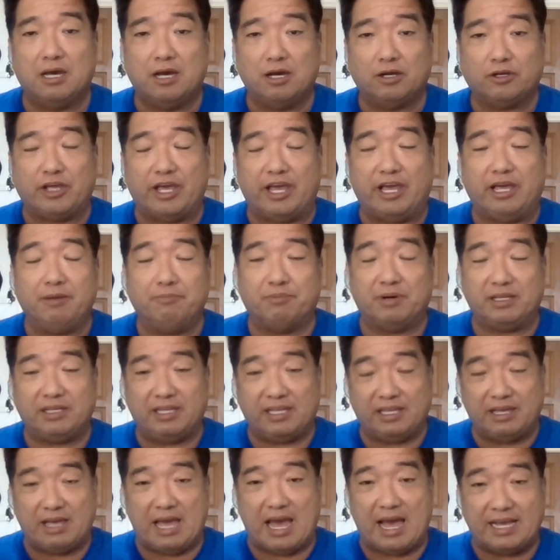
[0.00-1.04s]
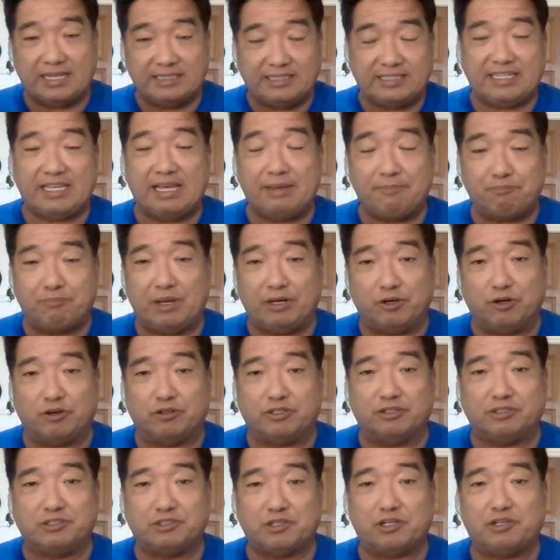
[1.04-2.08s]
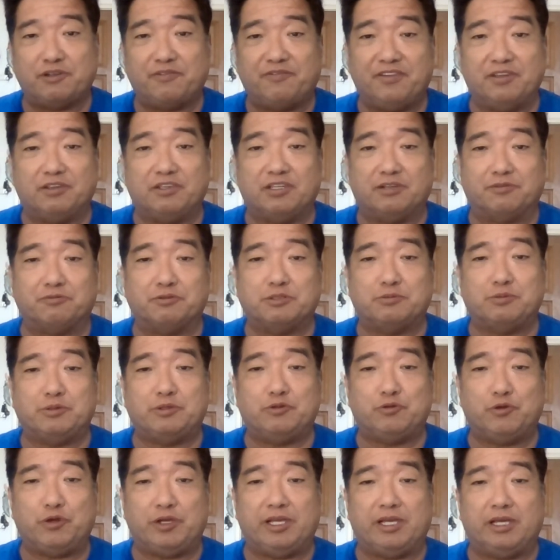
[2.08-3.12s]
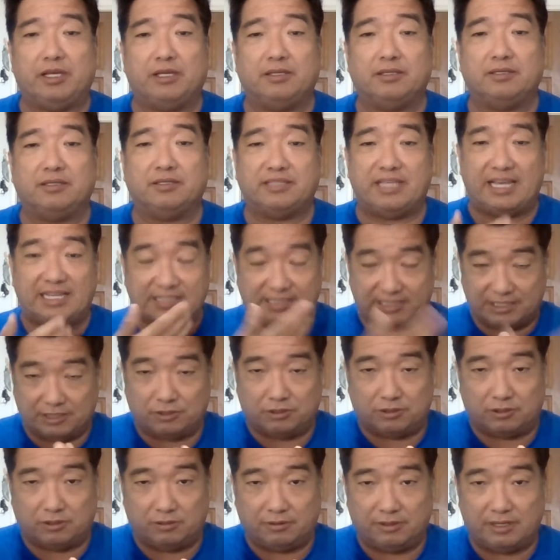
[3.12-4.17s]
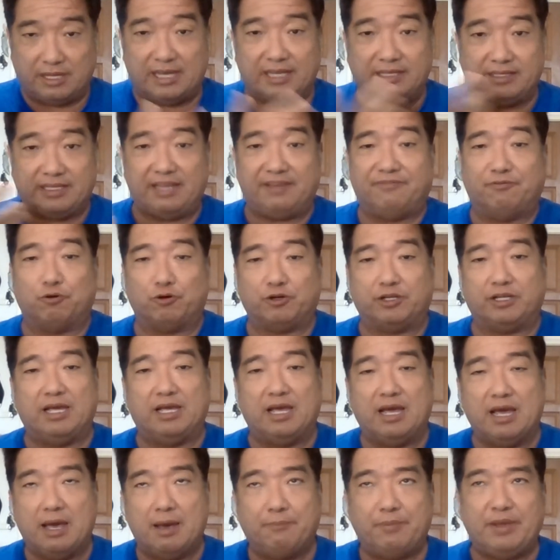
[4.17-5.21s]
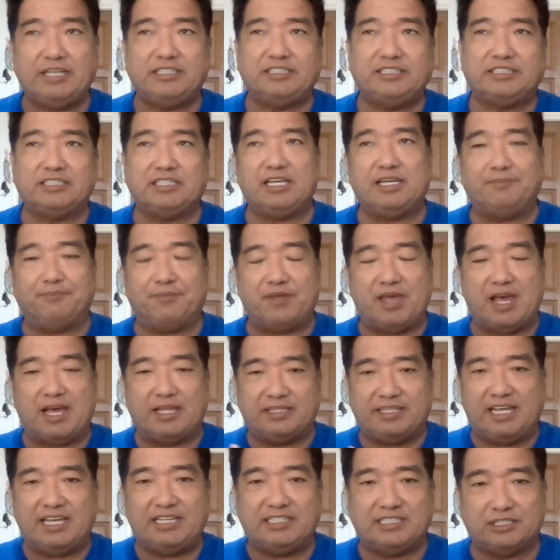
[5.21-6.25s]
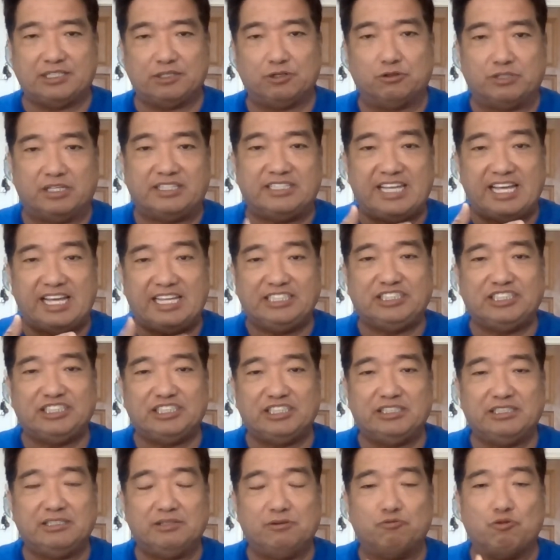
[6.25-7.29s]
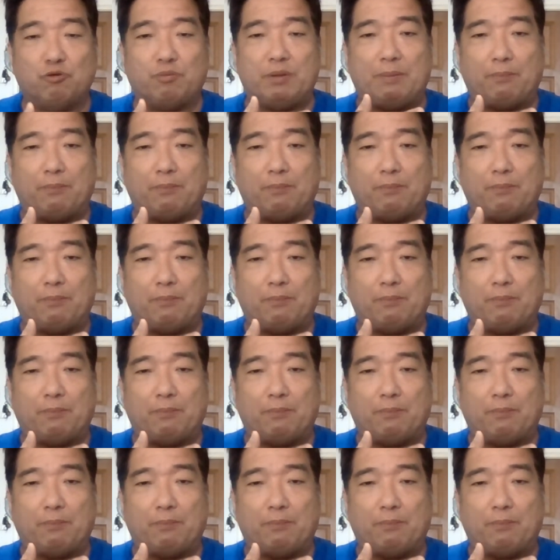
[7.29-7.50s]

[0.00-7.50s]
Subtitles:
Okay, but as they get better, they'll start to feel the difference between day 0 and day 40. Basically, at day 0, the tension will be